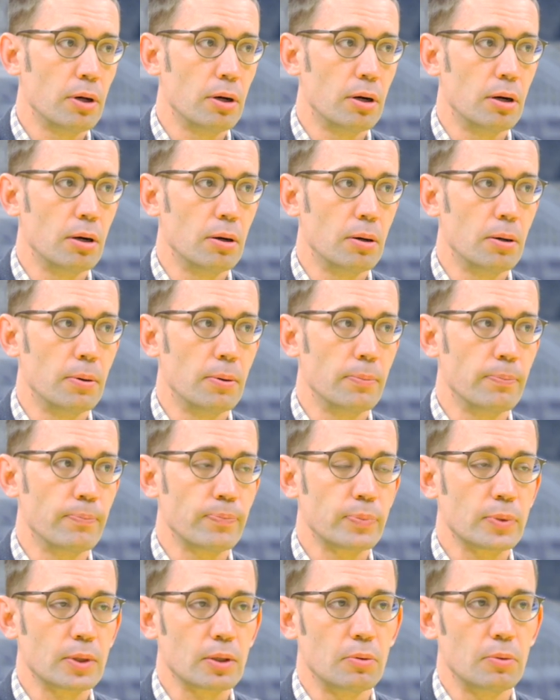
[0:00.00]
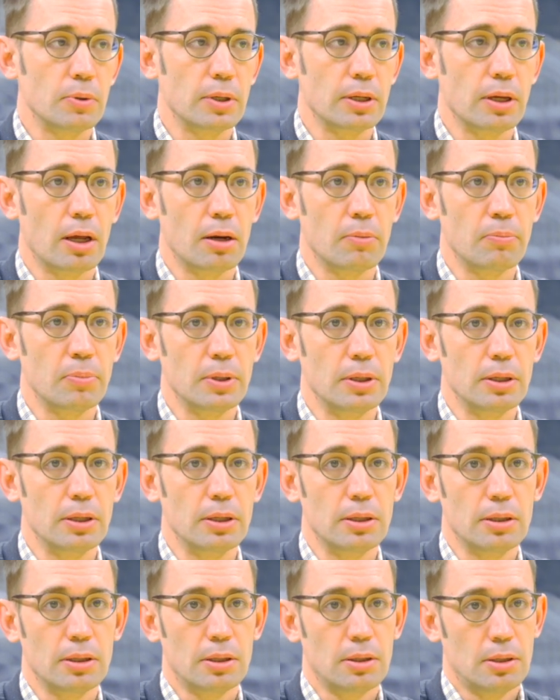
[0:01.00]
Um, we gotta be,
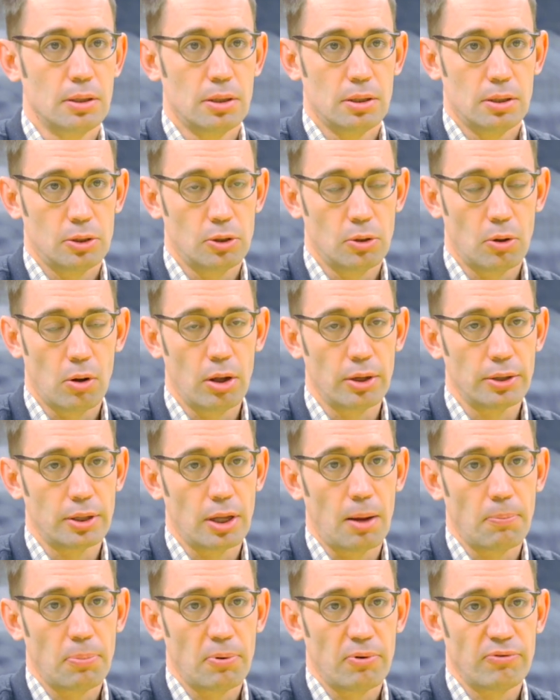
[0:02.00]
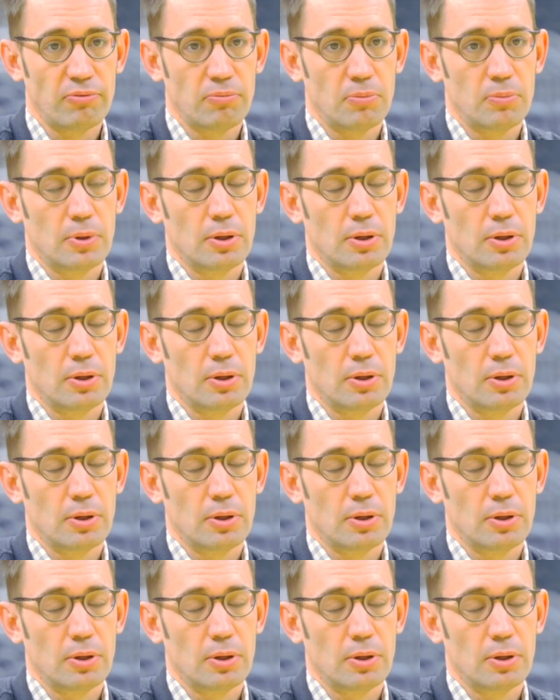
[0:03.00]
you know, on top of them.